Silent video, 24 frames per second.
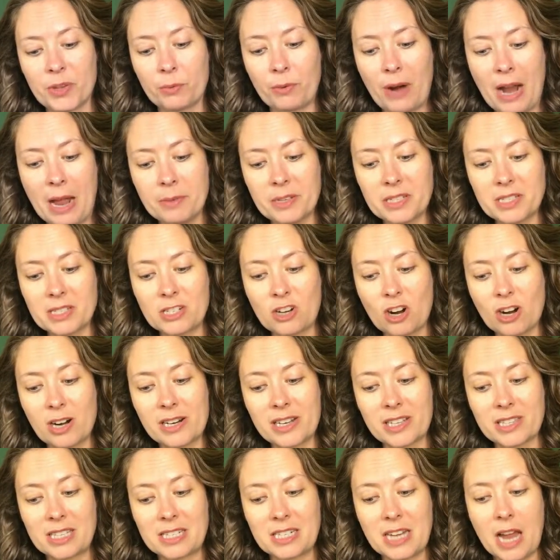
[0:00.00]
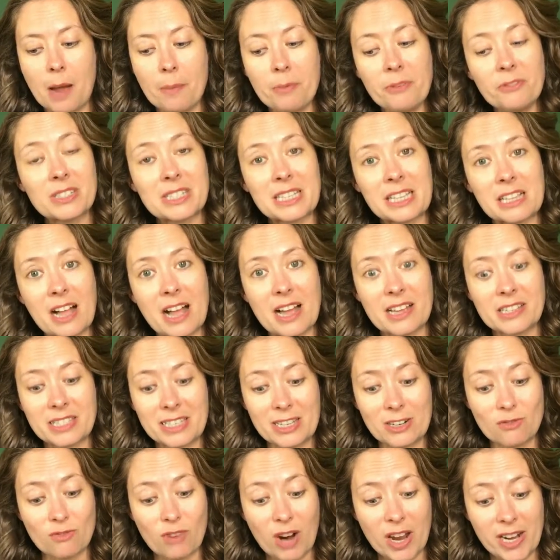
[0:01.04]
rabbit started at the top of his
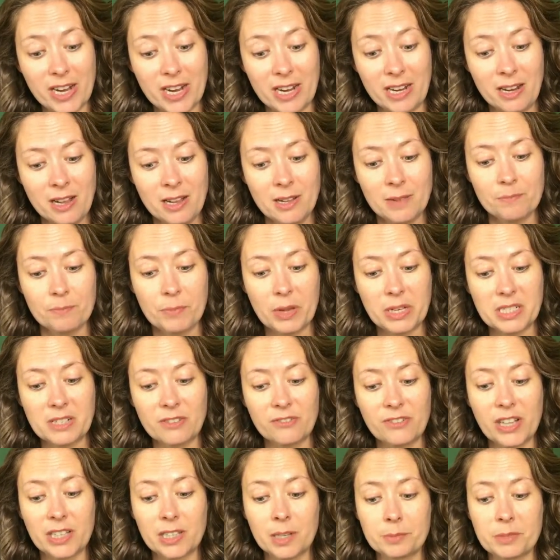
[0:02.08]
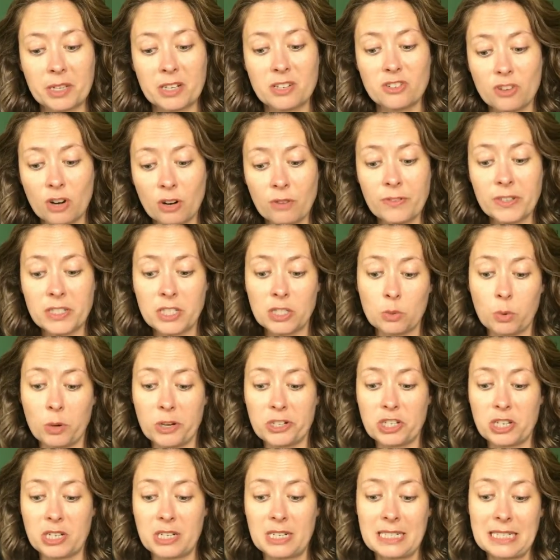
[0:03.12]
class in running, but developed a nervous
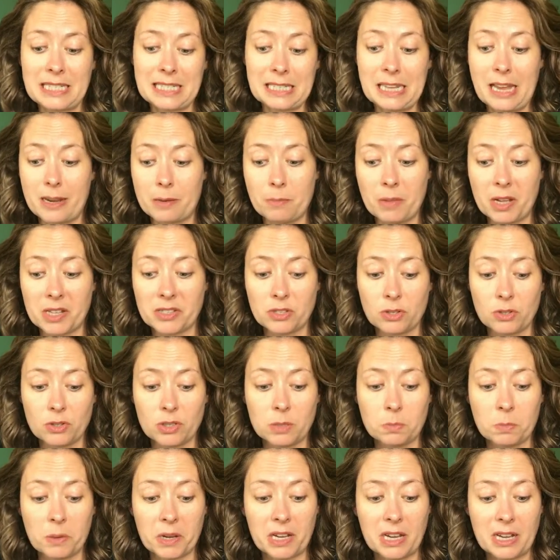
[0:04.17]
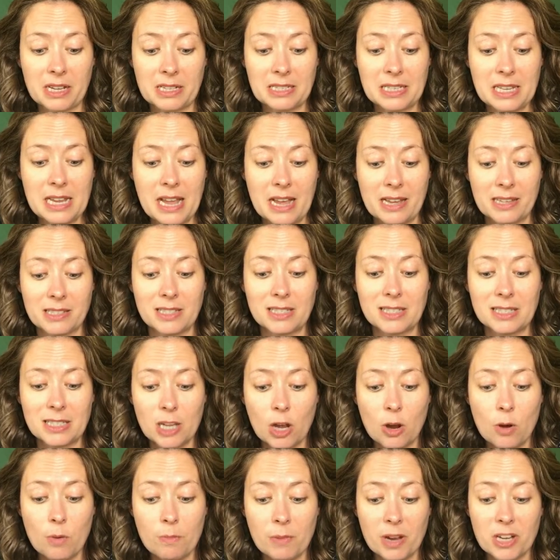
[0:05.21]
twitch in his leg muscles because he had
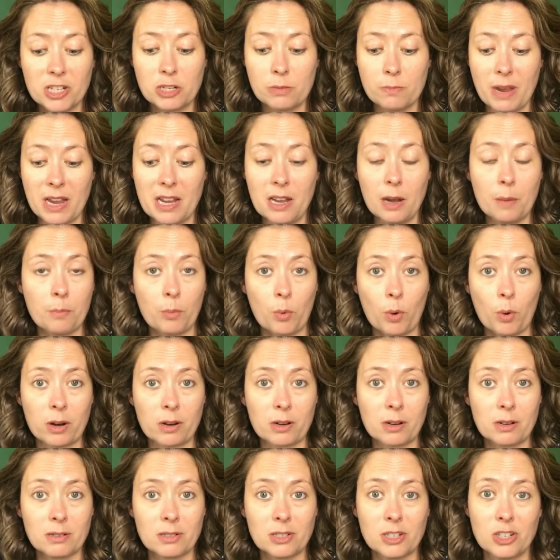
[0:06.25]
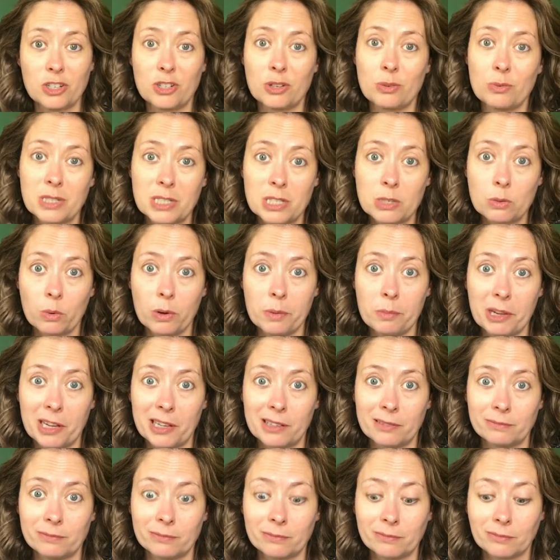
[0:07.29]
so much makeup work to do in
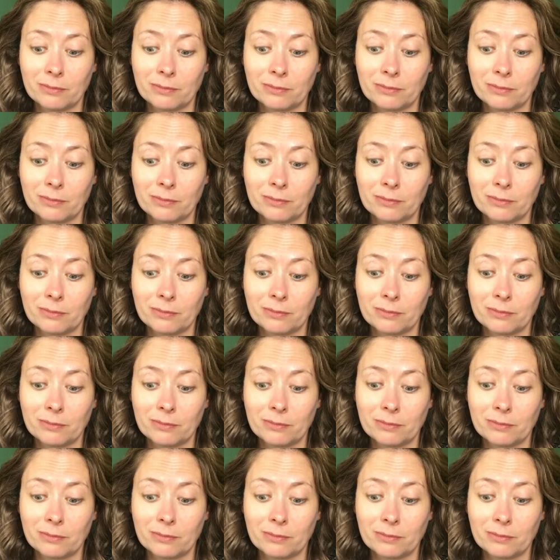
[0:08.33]
swimming.